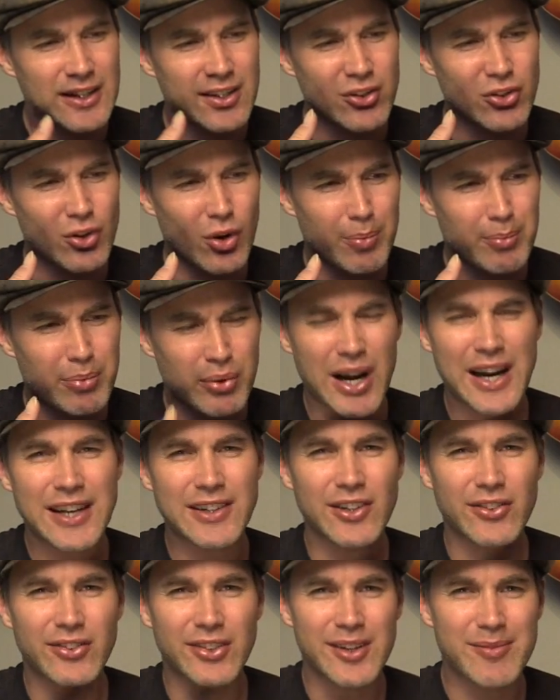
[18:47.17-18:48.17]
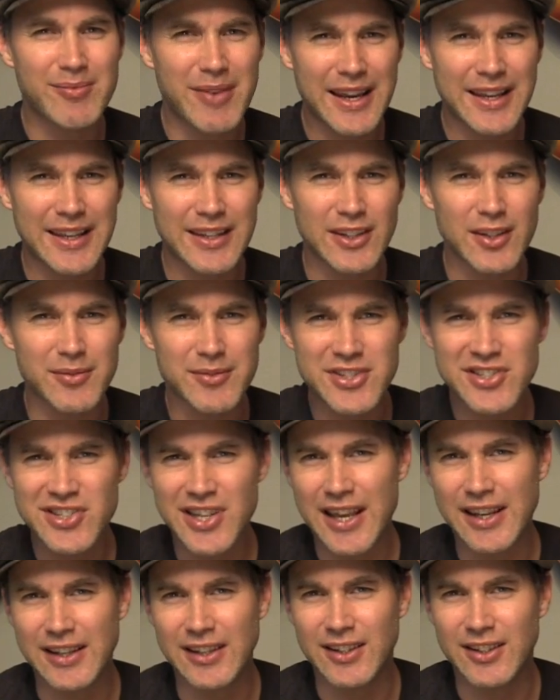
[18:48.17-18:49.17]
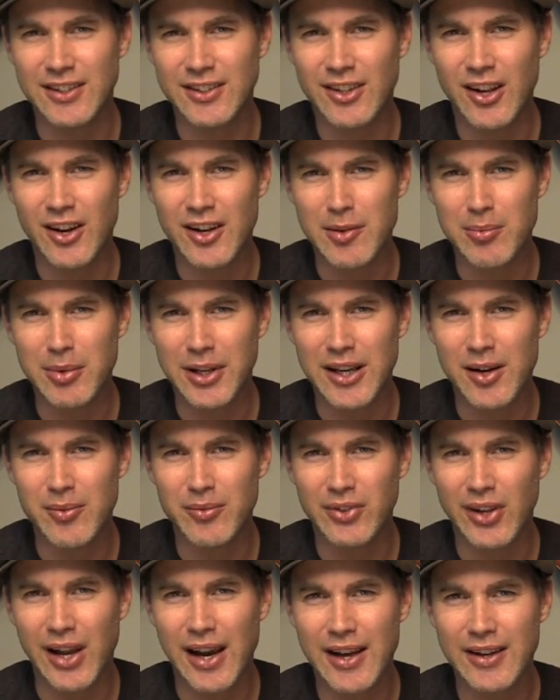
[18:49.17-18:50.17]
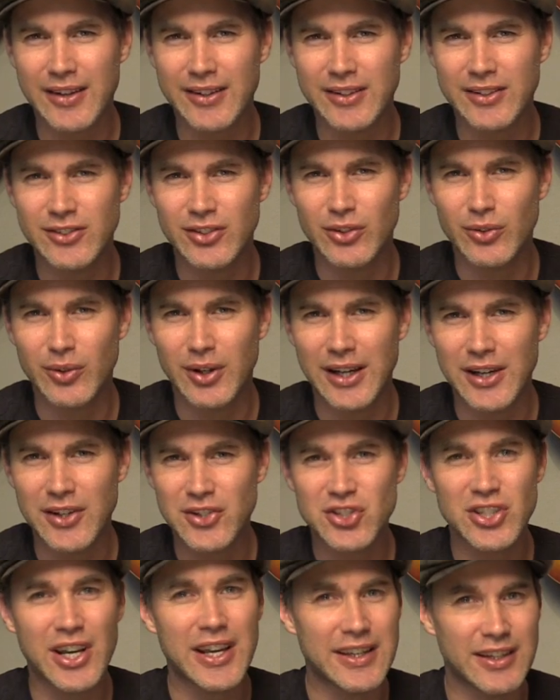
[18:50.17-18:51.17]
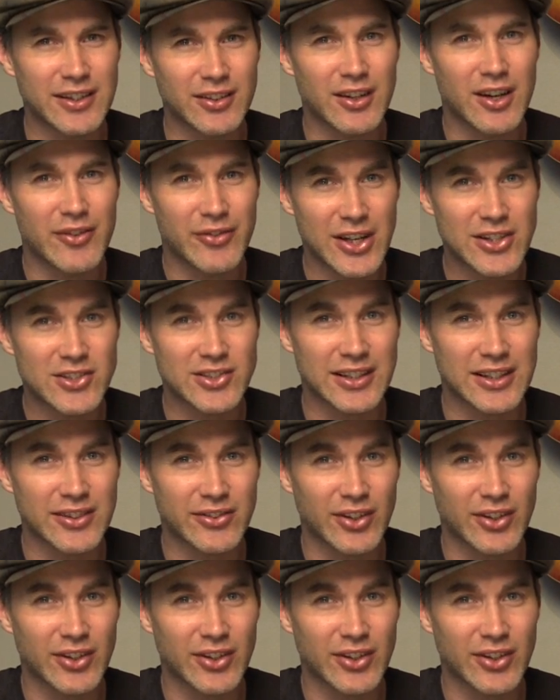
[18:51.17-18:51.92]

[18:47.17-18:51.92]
you're practicing making the mistake and it kind of becomes harder to uh, shake eventually.